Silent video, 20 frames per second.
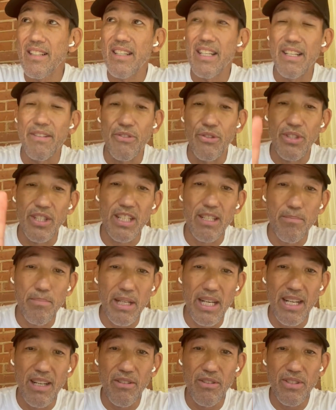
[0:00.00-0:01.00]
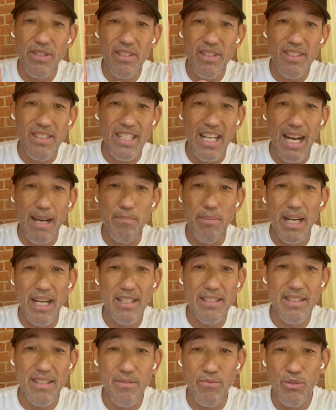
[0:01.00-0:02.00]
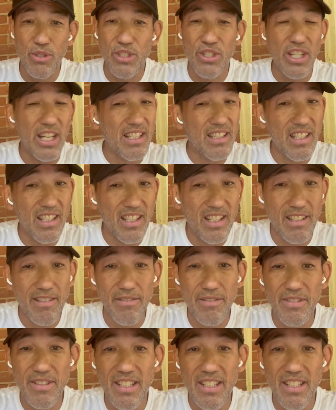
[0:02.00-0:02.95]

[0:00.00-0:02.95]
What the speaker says: If you think about Thai boxing, which I love,